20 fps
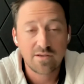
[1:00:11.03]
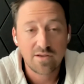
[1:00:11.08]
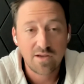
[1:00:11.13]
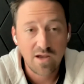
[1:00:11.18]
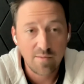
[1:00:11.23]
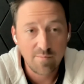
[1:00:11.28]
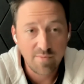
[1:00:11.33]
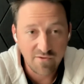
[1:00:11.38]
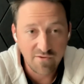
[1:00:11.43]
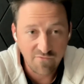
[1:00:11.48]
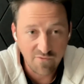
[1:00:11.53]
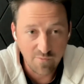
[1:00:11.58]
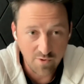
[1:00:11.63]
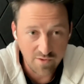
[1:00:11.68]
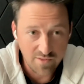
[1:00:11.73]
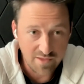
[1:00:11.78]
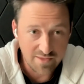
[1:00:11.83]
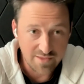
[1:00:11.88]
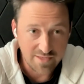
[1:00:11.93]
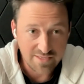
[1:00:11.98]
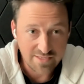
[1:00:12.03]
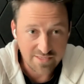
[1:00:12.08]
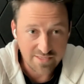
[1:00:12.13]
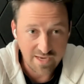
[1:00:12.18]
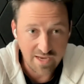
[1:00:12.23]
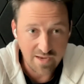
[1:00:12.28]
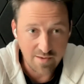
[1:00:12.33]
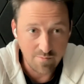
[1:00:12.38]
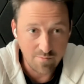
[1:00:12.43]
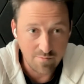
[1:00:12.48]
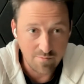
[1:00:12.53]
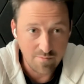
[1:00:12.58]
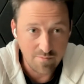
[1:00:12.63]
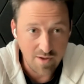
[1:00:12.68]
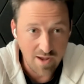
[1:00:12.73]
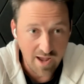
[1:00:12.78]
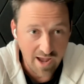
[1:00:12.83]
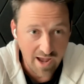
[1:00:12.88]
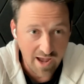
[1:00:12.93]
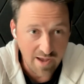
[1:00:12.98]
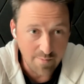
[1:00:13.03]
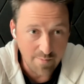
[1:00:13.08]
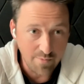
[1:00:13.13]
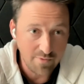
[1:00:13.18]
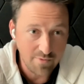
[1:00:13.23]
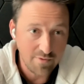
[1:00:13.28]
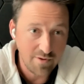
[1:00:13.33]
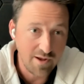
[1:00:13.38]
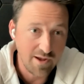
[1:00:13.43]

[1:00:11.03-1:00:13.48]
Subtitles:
coming from within the same app